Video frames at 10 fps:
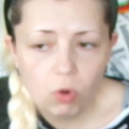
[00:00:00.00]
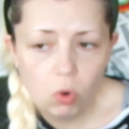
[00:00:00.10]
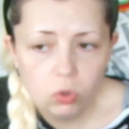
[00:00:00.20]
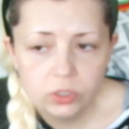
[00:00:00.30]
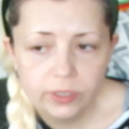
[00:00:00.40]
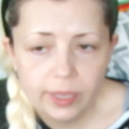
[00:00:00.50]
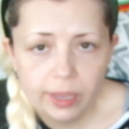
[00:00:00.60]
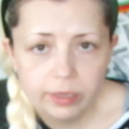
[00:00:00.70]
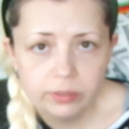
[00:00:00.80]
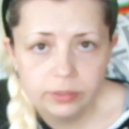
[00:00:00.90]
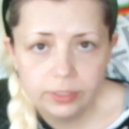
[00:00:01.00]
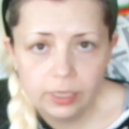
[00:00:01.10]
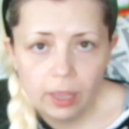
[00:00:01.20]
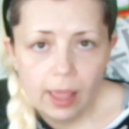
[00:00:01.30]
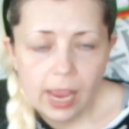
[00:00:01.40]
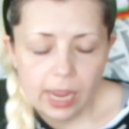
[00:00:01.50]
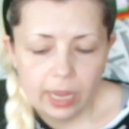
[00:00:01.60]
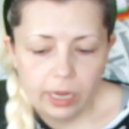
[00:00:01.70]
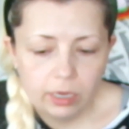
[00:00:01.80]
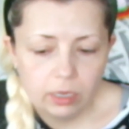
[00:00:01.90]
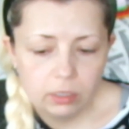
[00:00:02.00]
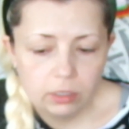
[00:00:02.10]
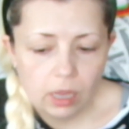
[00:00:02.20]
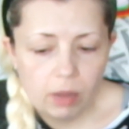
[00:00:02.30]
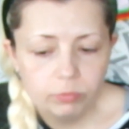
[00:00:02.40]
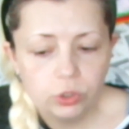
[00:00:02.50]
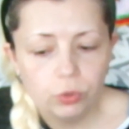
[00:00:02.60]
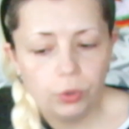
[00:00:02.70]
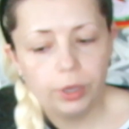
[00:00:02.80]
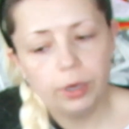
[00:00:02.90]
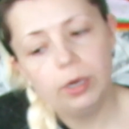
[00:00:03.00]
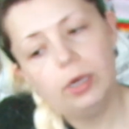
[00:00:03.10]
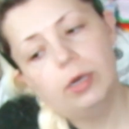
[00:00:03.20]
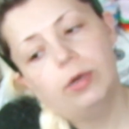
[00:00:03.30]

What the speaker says: odds and ends, and I'm doing